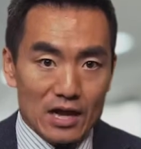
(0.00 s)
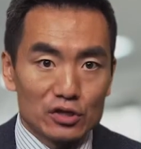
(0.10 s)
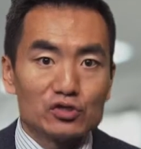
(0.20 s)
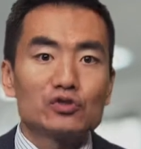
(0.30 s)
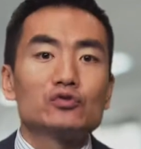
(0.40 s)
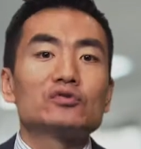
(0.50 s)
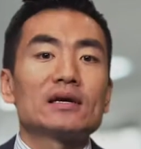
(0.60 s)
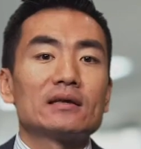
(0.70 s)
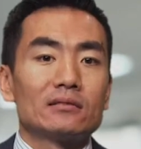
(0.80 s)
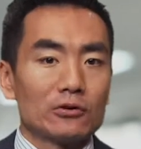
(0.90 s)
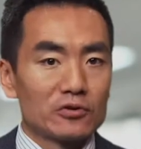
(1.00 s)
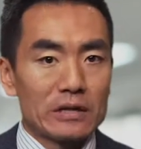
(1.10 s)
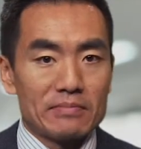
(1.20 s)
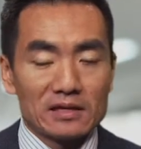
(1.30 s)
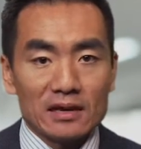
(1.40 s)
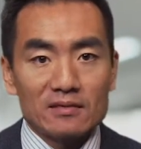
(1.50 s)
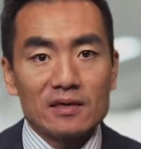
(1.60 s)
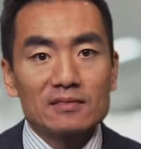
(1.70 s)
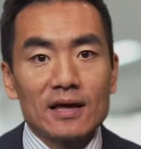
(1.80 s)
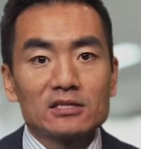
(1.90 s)
attitudes and learning, because I
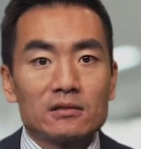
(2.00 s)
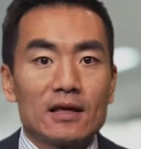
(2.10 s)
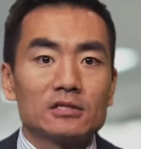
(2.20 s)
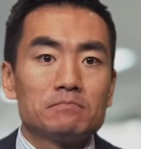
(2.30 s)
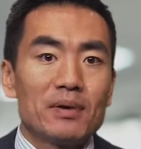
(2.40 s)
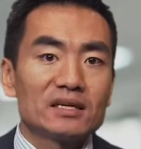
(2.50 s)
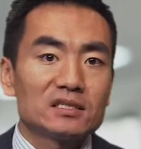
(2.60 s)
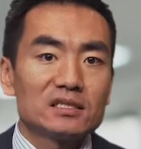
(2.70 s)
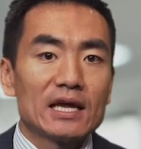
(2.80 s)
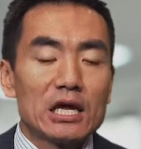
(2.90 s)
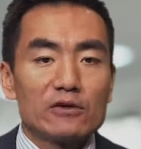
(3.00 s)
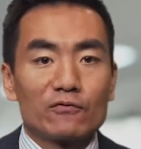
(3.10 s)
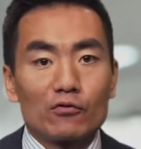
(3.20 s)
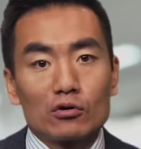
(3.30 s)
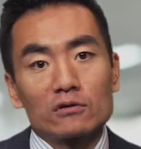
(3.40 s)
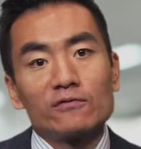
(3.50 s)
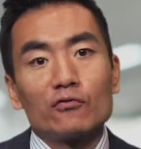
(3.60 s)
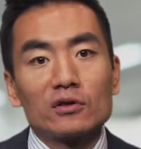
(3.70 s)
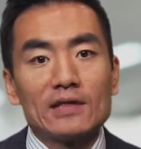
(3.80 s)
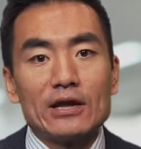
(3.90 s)
think that's best saved
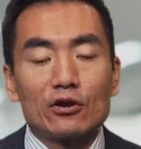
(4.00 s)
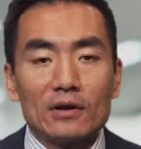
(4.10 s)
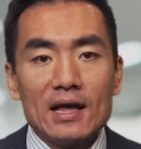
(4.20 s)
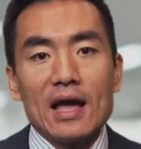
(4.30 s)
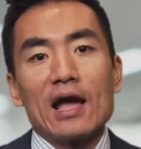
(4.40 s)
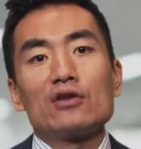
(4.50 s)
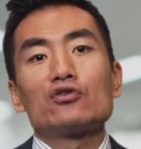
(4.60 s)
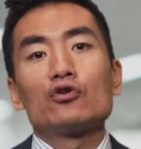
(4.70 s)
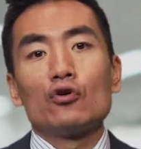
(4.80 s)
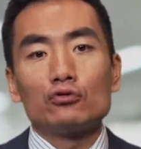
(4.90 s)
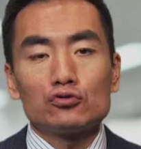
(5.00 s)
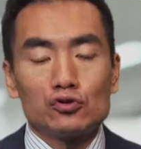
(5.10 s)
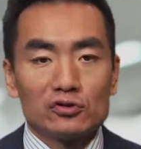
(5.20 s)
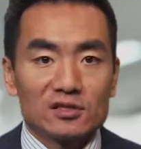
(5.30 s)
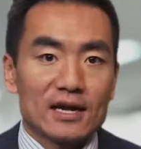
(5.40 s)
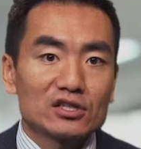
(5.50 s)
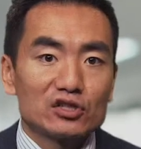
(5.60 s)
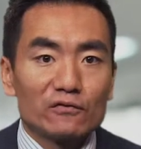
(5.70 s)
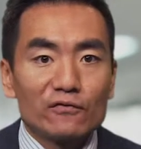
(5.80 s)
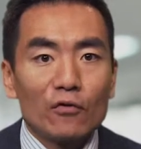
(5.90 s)
for later, and go to
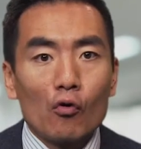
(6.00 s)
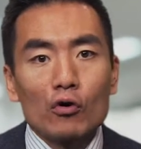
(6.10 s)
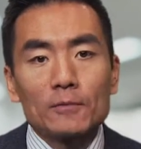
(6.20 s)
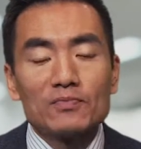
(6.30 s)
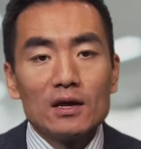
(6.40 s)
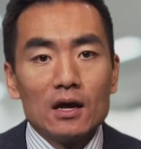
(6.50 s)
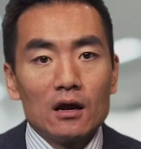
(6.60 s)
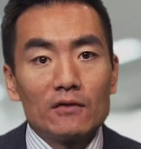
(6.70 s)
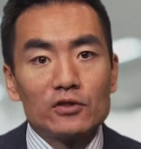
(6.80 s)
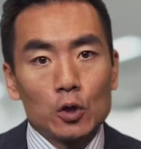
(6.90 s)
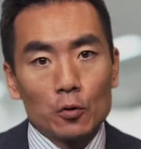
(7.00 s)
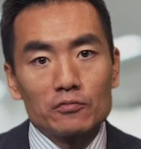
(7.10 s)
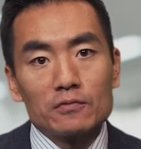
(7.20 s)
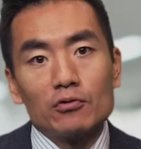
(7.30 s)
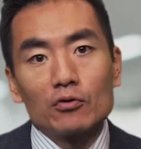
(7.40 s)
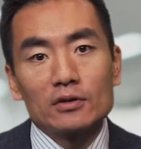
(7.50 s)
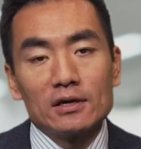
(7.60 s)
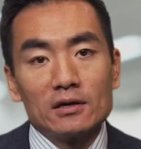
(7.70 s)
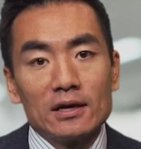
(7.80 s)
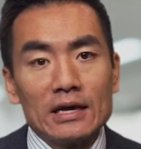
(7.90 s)
section 4 of the current report
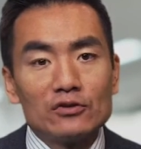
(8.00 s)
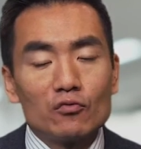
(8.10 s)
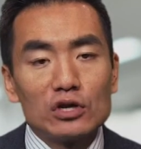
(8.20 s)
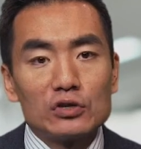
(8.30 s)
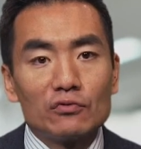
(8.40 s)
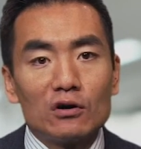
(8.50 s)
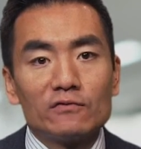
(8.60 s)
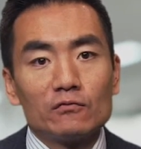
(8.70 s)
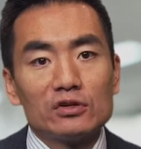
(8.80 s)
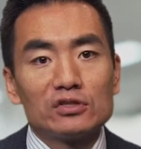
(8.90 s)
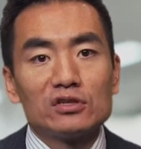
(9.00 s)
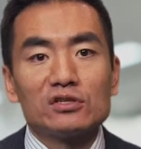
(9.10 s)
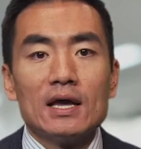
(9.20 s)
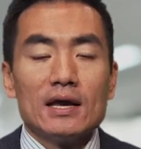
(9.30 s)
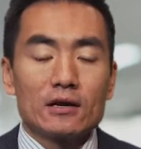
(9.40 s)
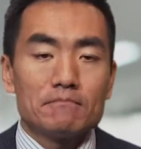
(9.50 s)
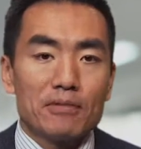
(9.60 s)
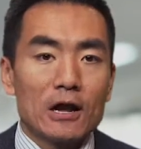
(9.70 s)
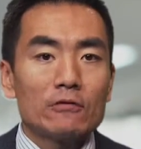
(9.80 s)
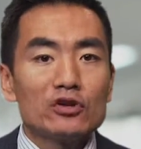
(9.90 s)
in 2012, which is
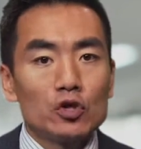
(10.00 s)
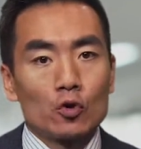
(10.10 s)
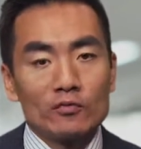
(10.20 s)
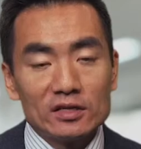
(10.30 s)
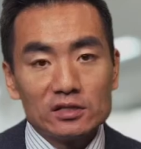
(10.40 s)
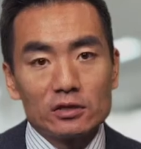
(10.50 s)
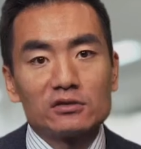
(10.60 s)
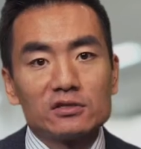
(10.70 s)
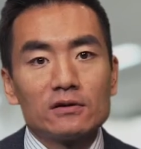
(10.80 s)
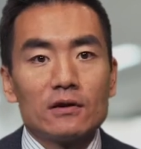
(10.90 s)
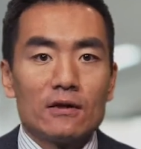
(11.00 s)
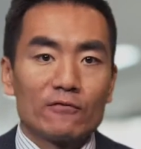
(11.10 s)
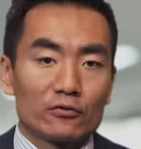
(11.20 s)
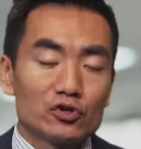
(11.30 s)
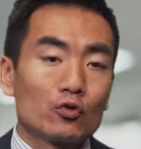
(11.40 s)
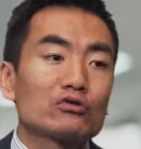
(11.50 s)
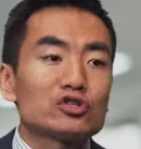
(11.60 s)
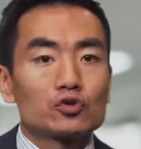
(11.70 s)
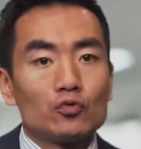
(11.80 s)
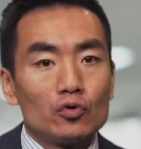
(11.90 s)
comparing your results for your
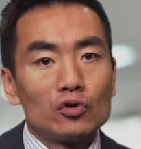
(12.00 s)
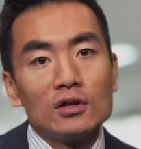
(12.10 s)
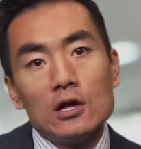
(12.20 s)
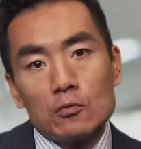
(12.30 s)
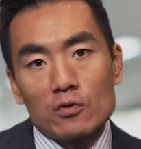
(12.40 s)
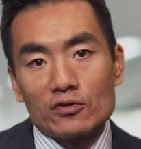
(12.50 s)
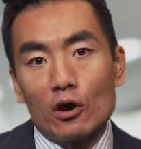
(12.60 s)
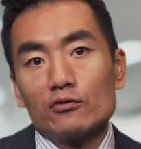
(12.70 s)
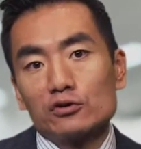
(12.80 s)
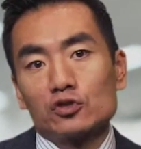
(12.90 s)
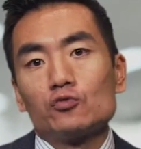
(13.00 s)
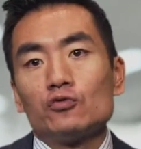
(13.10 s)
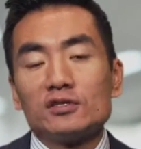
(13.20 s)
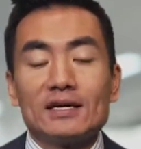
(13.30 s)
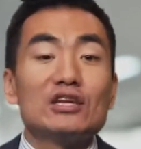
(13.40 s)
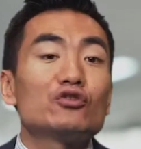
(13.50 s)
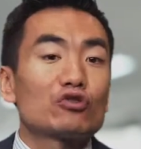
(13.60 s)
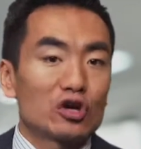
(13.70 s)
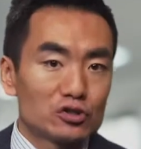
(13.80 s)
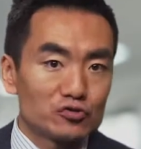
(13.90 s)
school with other schools in your
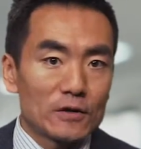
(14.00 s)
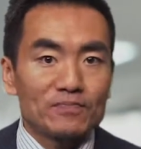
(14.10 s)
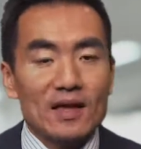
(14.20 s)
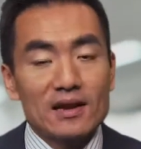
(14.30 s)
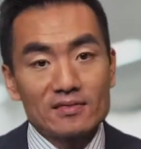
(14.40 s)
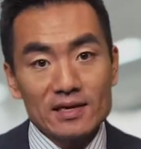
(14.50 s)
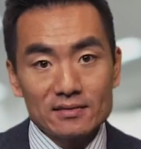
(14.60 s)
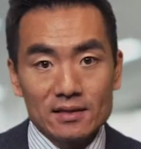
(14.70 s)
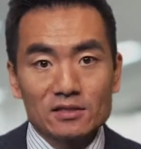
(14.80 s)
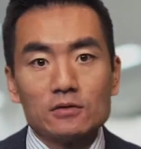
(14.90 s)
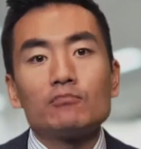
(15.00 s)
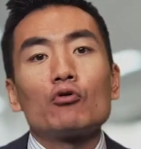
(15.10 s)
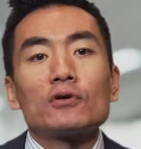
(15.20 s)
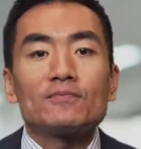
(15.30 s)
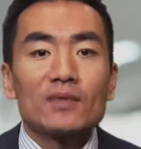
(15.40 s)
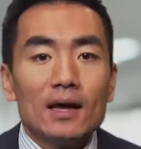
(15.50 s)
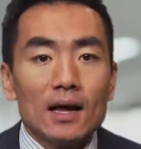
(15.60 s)
country. And I think this is important